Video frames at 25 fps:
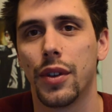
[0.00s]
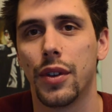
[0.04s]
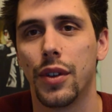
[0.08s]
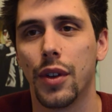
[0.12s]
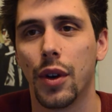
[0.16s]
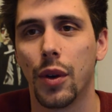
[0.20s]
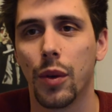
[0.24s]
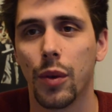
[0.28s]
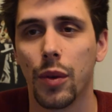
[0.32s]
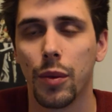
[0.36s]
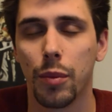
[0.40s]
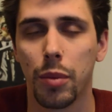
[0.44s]

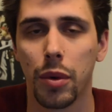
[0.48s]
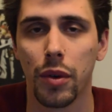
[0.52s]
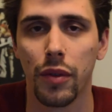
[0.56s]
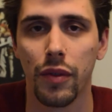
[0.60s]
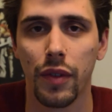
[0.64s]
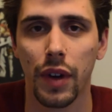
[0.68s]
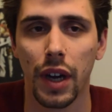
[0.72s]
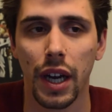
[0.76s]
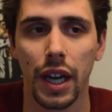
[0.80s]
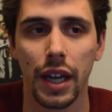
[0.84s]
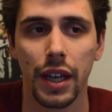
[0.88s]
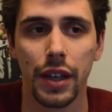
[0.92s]
don't
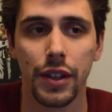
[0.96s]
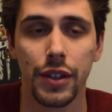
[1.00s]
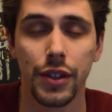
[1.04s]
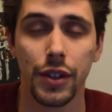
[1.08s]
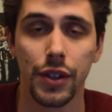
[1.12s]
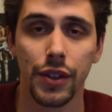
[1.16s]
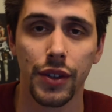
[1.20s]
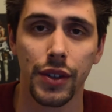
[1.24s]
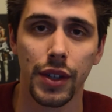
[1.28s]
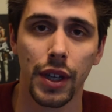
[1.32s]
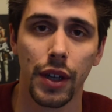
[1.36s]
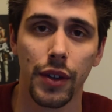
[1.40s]
provide good
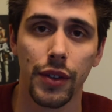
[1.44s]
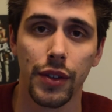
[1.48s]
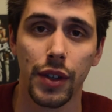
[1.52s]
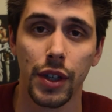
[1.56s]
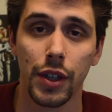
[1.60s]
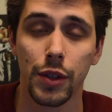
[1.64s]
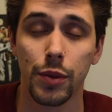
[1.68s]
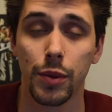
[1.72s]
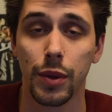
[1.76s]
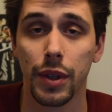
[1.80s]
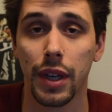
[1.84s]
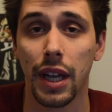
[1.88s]

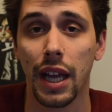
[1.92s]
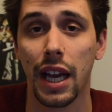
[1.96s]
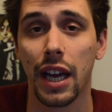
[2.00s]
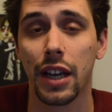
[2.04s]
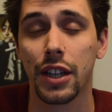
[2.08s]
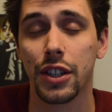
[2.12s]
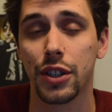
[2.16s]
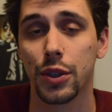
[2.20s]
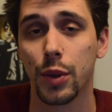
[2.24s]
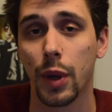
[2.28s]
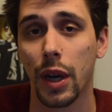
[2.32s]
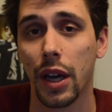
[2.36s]
Soundstage, when in
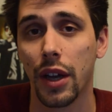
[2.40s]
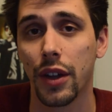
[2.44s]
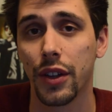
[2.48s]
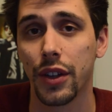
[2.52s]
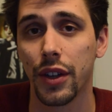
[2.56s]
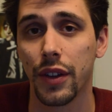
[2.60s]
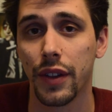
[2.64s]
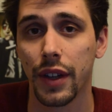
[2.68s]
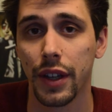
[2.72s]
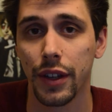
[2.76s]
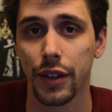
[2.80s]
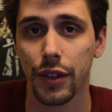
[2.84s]
actuality
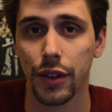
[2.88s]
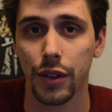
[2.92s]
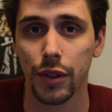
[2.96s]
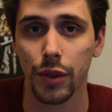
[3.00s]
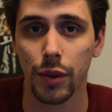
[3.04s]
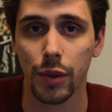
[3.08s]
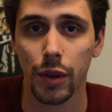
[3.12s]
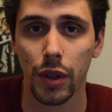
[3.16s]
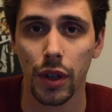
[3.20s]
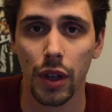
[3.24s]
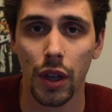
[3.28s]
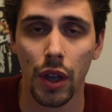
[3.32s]
they
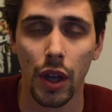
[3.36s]
do.